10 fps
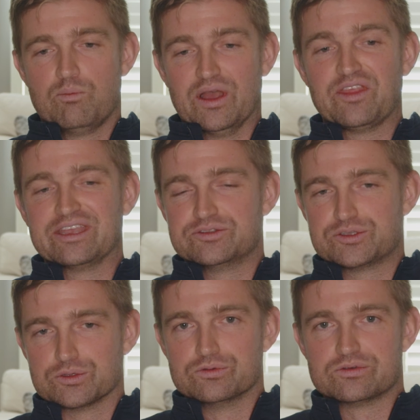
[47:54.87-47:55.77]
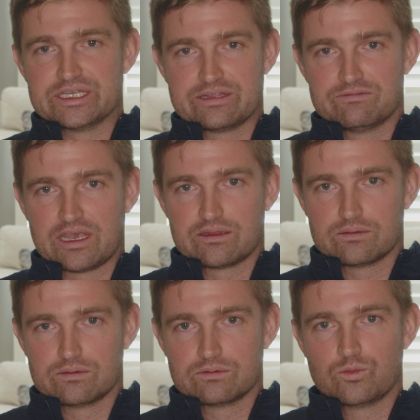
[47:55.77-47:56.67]
but they do really
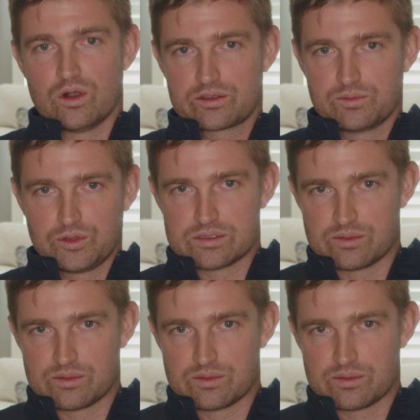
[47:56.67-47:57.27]
value what community